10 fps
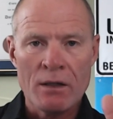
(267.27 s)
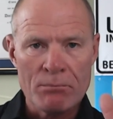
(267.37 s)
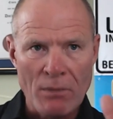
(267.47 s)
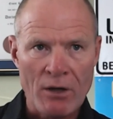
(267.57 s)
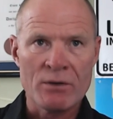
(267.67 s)

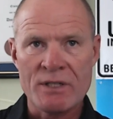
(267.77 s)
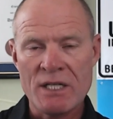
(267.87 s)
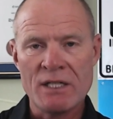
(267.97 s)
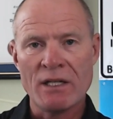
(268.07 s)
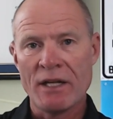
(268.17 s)
Model
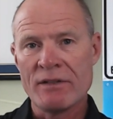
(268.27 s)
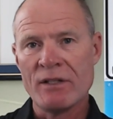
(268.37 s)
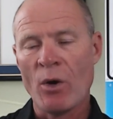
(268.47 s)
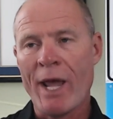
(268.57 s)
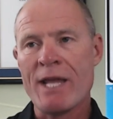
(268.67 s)
T in
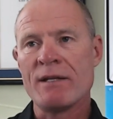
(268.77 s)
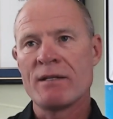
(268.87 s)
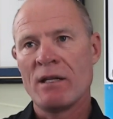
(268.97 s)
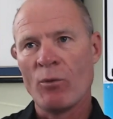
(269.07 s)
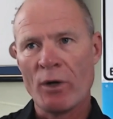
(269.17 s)

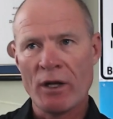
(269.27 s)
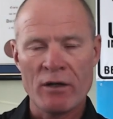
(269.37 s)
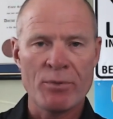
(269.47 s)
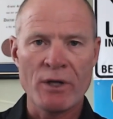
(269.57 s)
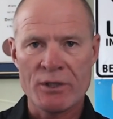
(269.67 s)
1908. It went out
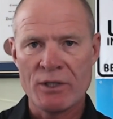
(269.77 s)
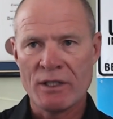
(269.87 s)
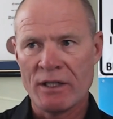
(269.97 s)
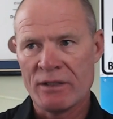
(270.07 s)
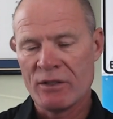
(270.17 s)
of production
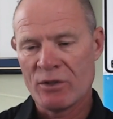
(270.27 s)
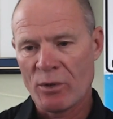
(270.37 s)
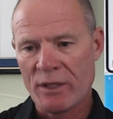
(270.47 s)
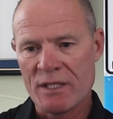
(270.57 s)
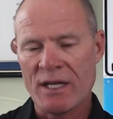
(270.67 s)
in
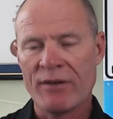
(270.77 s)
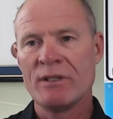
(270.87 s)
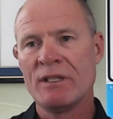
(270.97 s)
1927.